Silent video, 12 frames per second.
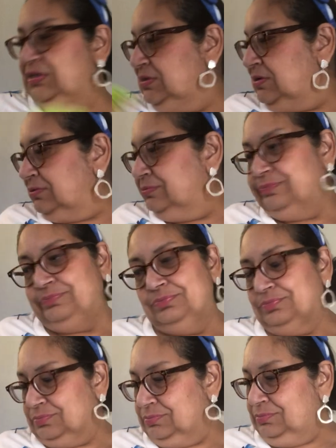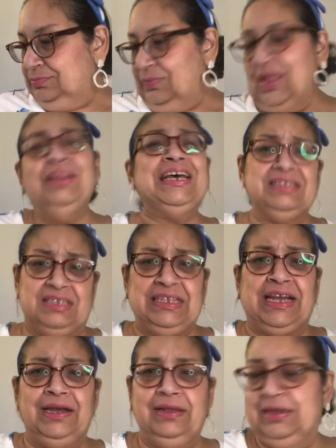So that
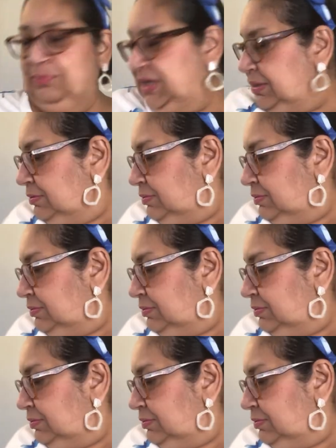style on me.